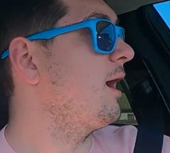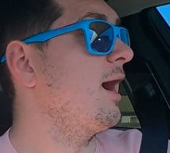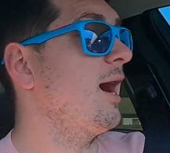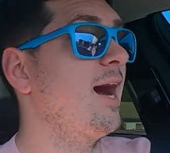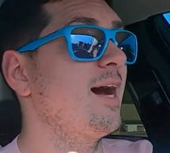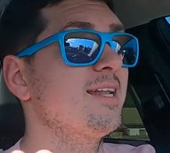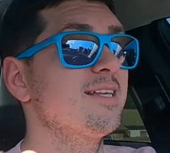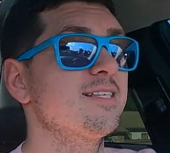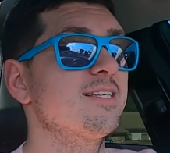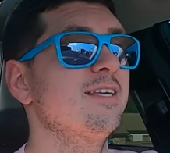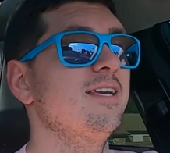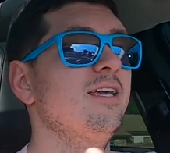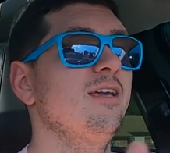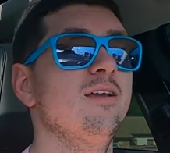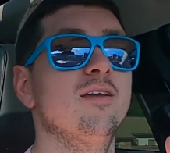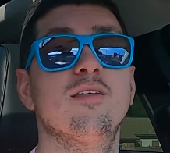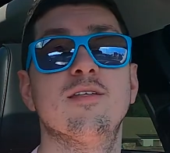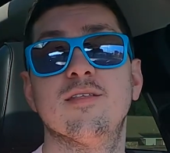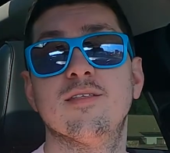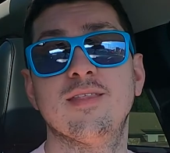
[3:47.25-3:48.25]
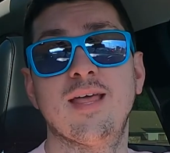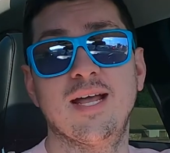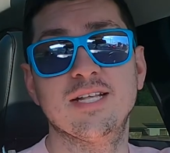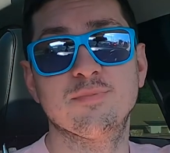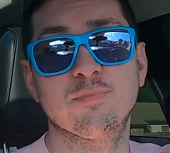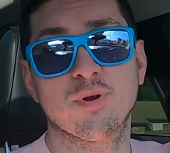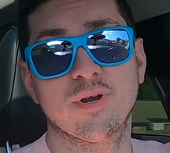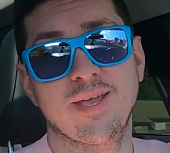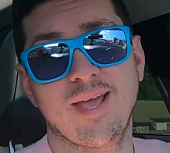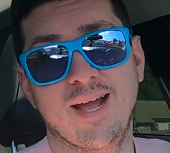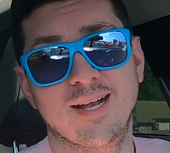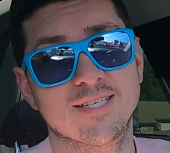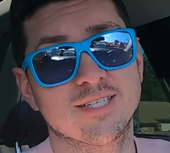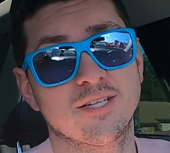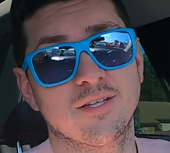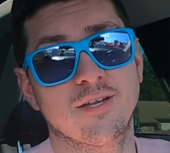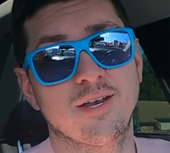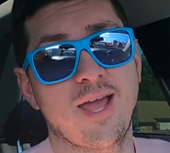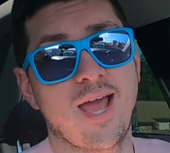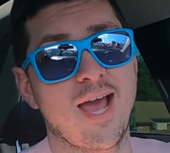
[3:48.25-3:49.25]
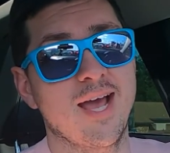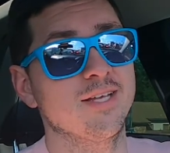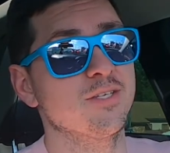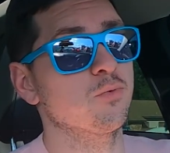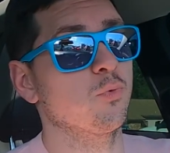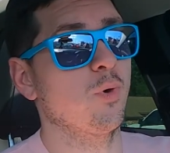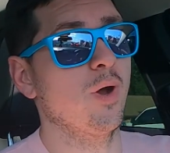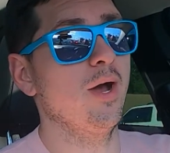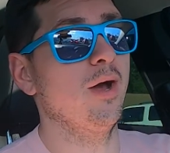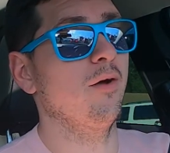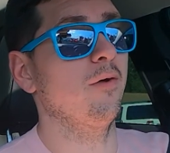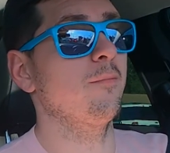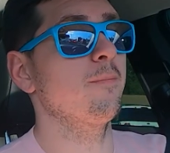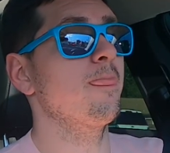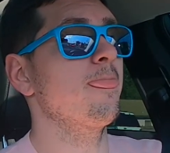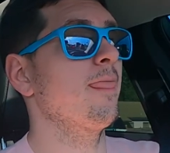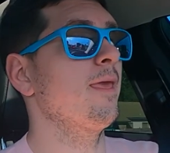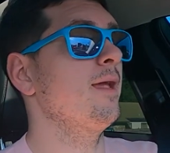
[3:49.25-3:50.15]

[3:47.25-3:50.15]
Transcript: Honestly, that's pretty excellent as well.